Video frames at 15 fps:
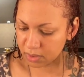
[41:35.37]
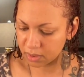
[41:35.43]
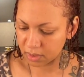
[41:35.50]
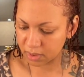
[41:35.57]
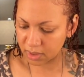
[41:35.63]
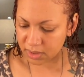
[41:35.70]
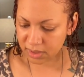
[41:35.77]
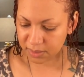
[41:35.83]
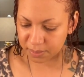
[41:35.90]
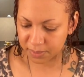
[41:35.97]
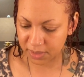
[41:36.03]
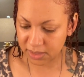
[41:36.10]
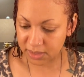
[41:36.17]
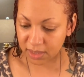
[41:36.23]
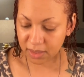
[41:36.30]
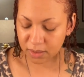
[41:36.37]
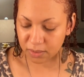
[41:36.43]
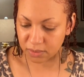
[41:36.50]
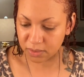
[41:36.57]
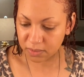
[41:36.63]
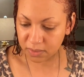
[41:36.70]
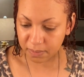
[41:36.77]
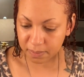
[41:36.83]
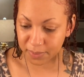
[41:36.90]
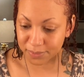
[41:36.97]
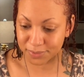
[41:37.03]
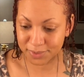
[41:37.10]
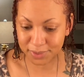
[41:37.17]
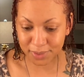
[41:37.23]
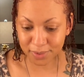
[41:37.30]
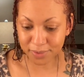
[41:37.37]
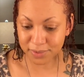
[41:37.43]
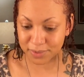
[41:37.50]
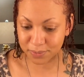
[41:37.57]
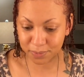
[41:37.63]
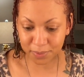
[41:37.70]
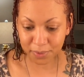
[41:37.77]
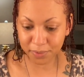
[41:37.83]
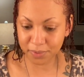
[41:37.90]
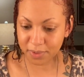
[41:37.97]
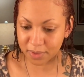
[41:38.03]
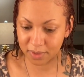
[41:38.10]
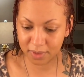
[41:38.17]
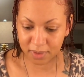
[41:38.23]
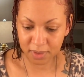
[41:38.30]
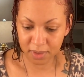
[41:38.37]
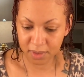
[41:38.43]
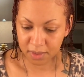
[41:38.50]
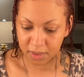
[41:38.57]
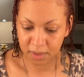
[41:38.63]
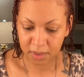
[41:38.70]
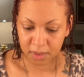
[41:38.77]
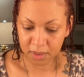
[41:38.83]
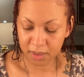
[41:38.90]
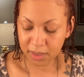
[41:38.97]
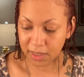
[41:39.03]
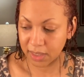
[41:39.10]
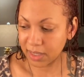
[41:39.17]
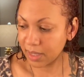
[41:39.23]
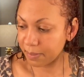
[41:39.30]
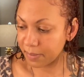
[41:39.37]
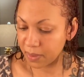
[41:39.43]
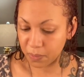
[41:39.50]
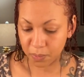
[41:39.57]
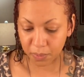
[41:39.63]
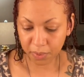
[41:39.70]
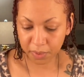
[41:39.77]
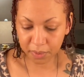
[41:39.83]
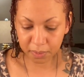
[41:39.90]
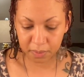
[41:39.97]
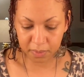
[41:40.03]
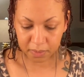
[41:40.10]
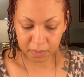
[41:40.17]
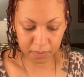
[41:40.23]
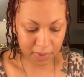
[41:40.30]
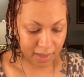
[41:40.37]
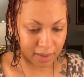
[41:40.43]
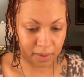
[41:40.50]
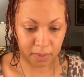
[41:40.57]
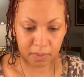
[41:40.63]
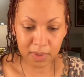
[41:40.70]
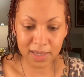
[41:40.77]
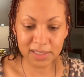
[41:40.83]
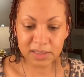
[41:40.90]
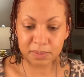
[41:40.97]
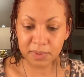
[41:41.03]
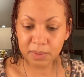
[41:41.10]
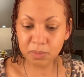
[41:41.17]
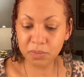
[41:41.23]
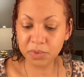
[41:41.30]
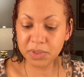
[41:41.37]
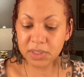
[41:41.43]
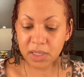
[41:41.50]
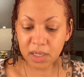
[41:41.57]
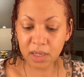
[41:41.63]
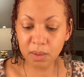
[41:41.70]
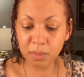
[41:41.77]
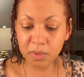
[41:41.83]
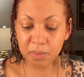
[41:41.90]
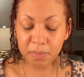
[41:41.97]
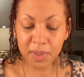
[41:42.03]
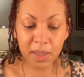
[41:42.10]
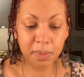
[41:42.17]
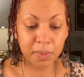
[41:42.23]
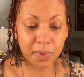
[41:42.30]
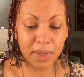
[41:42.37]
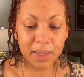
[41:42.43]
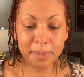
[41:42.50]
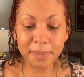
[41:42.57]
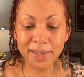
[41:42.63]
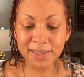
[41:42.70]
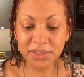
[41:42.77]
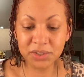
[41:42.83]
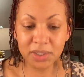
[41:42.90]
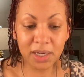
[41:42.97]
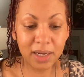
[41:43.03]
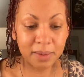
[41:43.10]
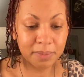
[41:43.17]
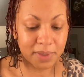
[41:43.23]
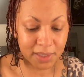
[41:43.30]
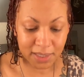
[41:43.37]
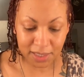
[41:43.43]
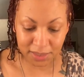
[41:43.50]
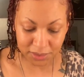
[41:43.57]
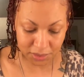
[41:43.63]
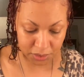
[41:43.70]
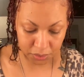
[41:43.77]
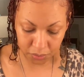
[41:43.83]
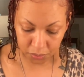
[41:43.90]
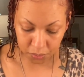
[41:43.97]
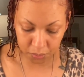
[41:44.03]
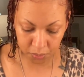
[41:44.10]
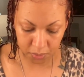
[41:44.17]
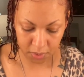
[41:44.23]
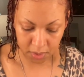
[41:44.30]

that's the place I go to the most, y'all, is work. Like, I'm at work, I spend more time with people at my job than I do.